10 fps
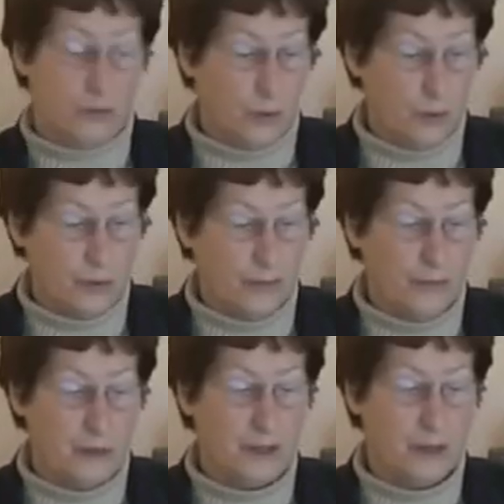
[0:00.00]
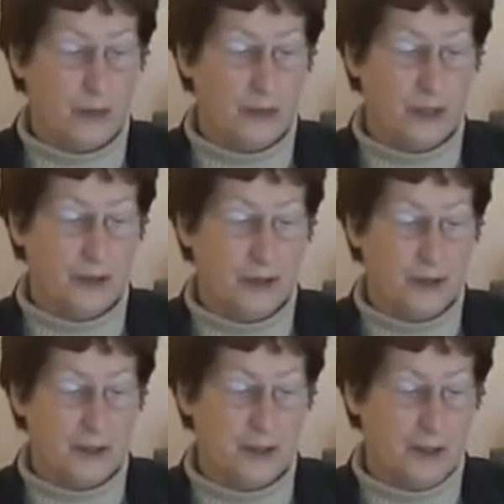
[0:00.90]
Rules of misdirection
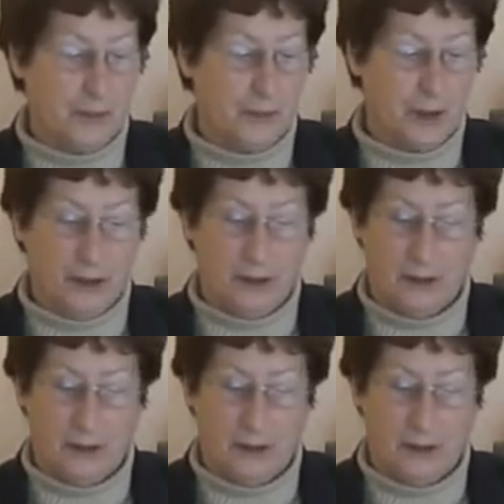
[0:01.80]
and deception.